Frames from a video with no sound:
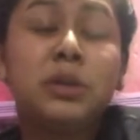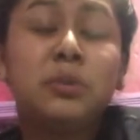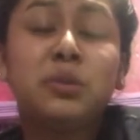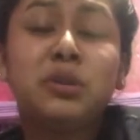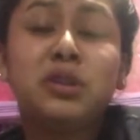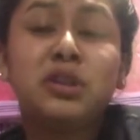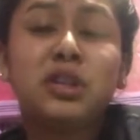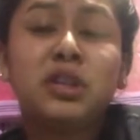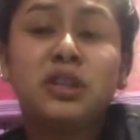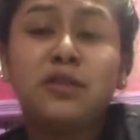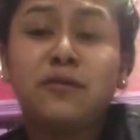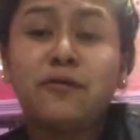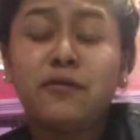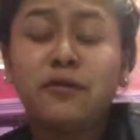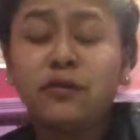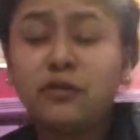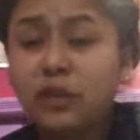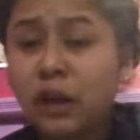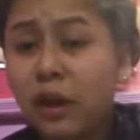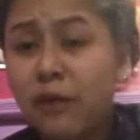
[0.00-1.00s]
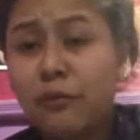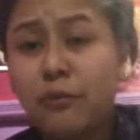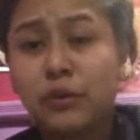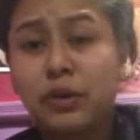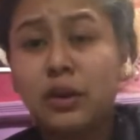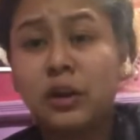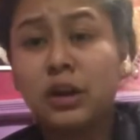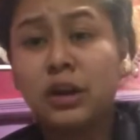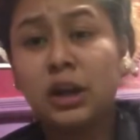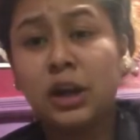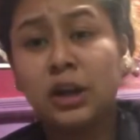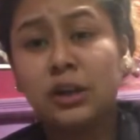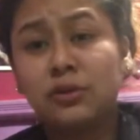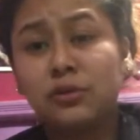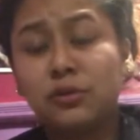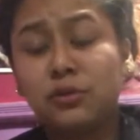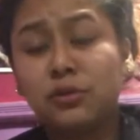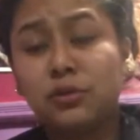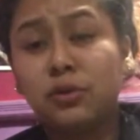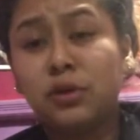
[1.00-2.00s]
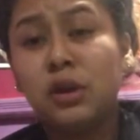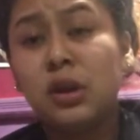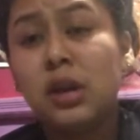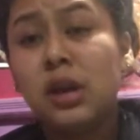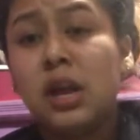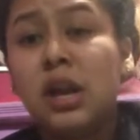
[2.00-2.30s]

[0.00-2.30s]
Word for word: He was just a sophomore in high school,